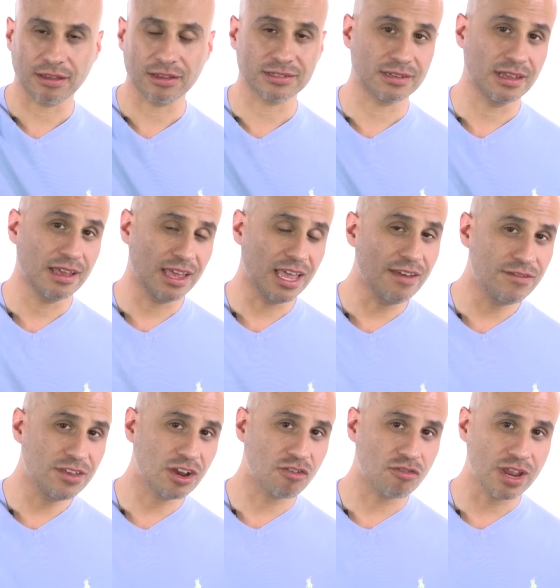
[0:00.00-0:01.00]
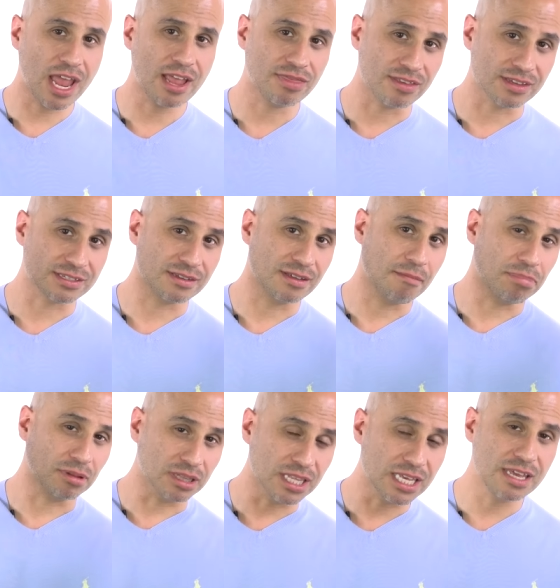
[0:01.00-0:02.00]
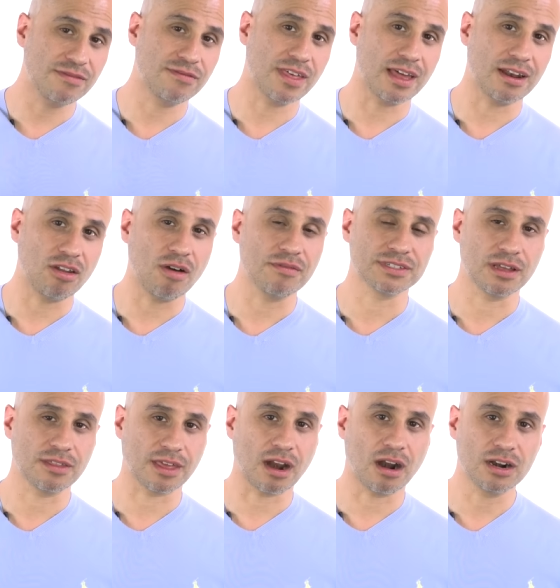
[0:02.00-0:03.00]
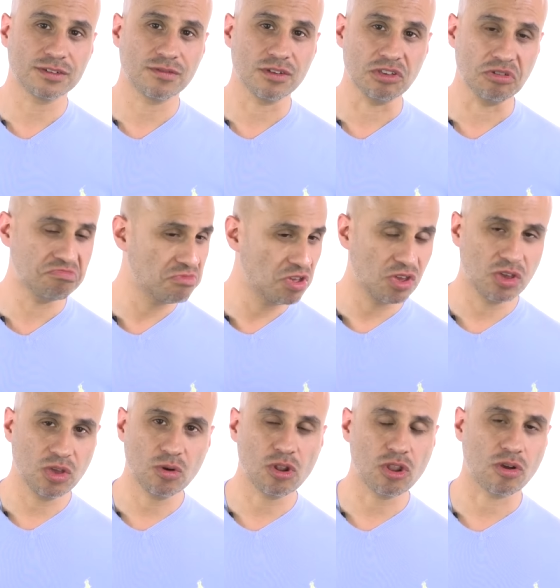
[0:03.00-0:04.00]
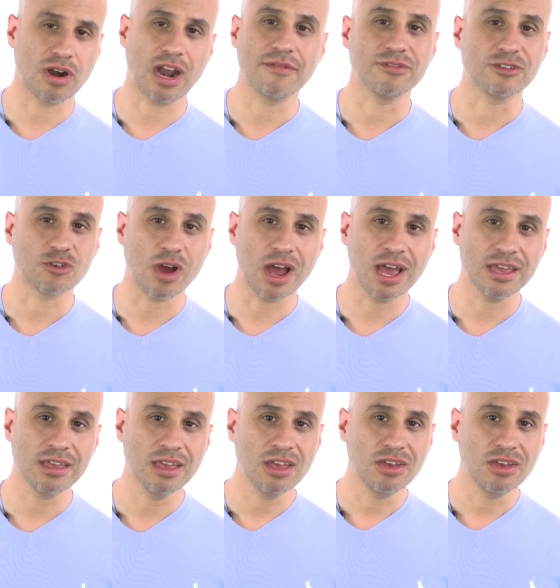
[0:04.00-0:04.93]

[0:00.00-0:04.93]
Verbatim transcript: Because if you create this belief that love is not in the cards for you, you no longer have to try.